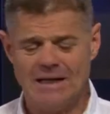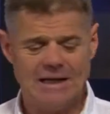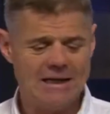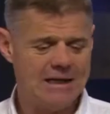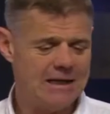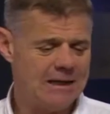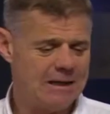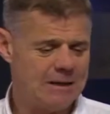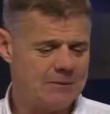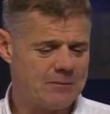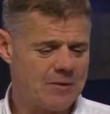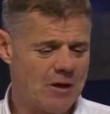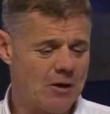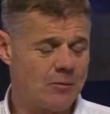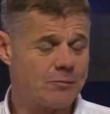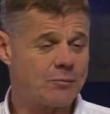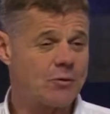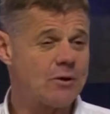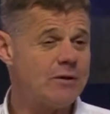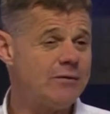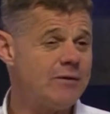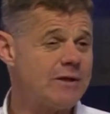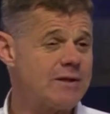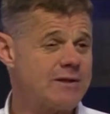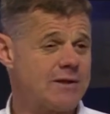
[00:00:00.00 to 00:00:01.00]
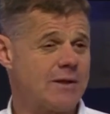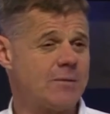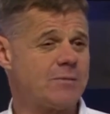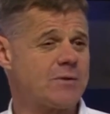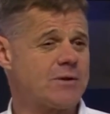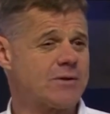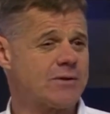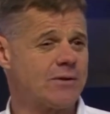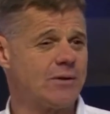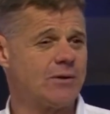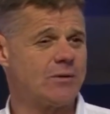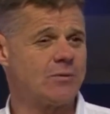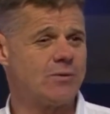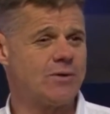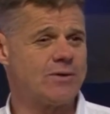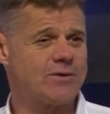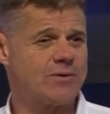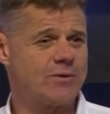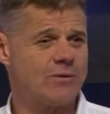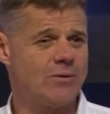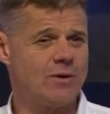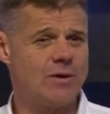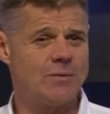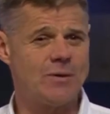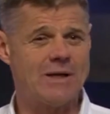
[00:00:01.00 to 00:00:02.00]
Now, previous episode
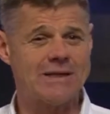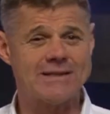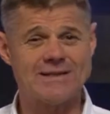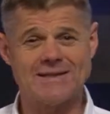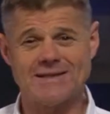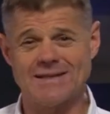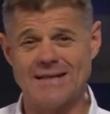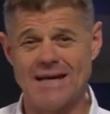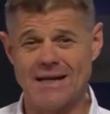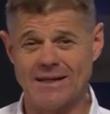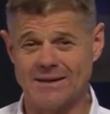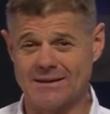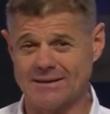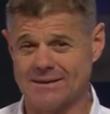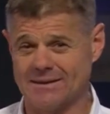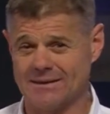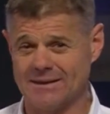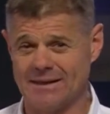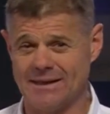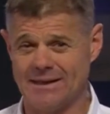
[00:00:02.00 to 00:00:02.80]
was all about sex,